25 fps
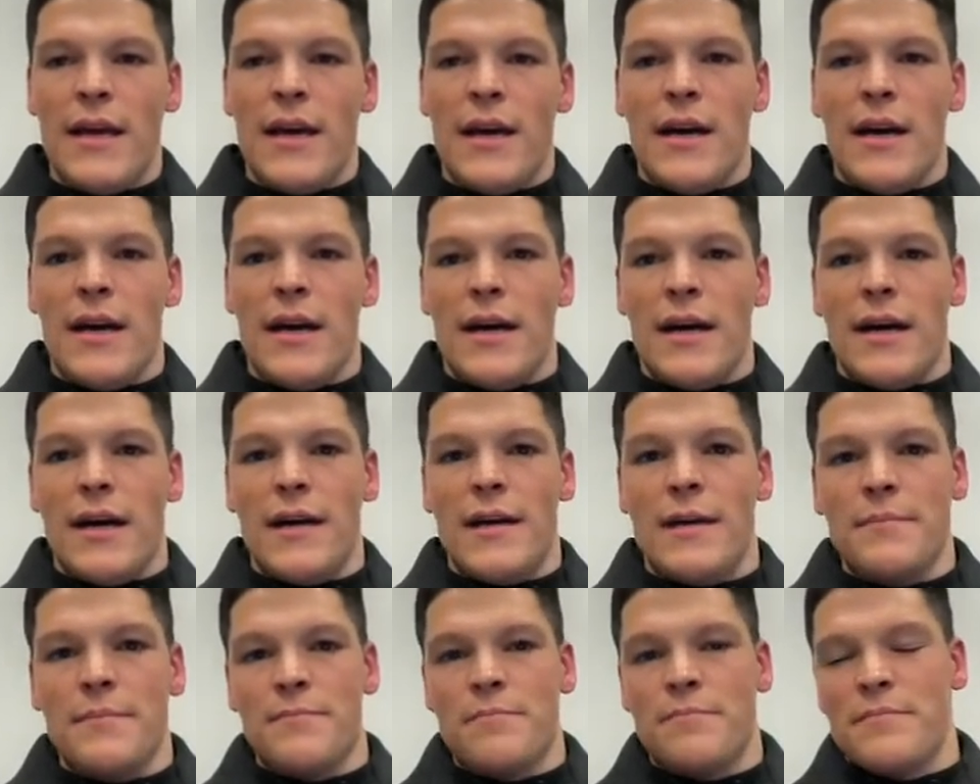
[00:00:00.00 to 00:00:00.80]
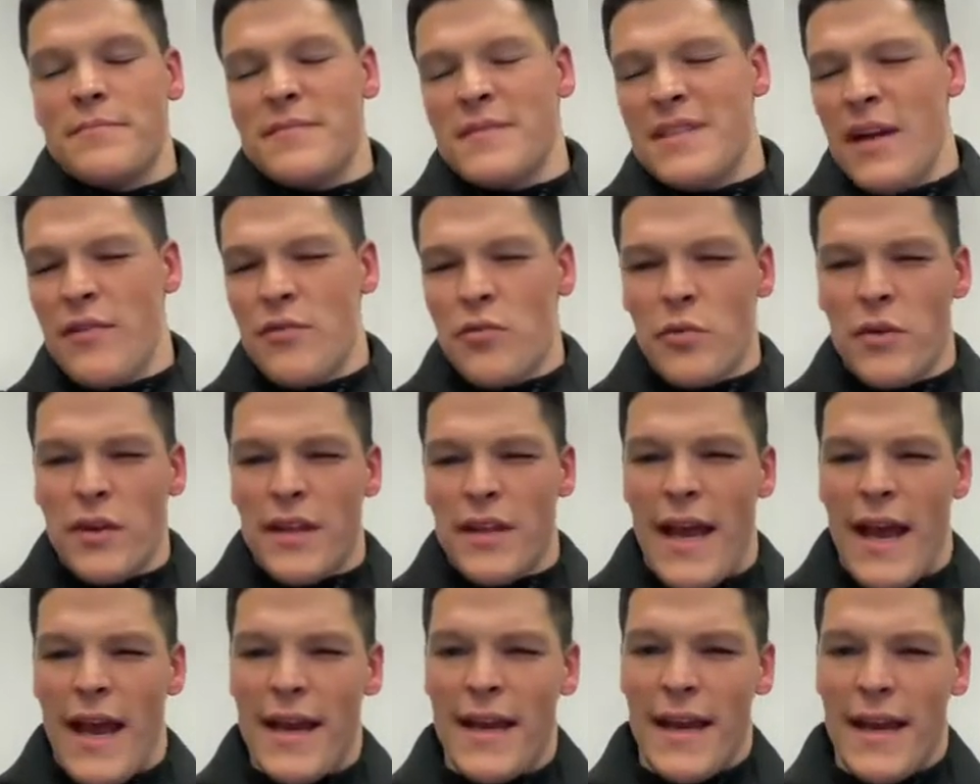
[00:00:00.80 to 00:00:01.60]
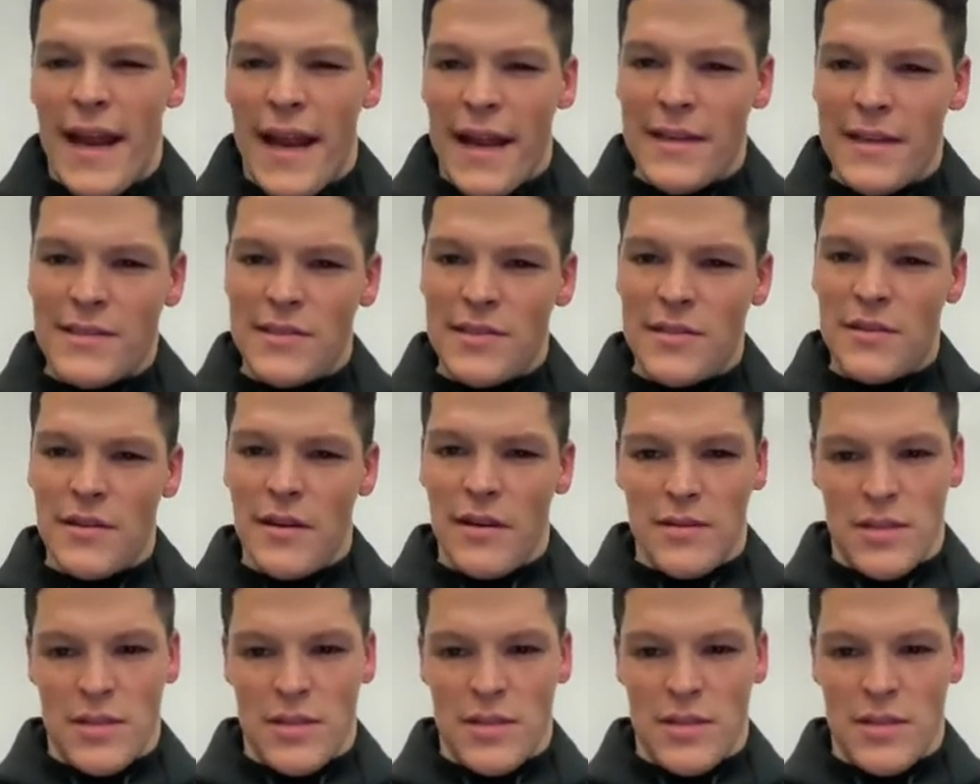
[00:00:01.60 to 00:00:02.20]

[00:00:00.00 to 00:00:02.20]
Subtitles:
Never really had an answer.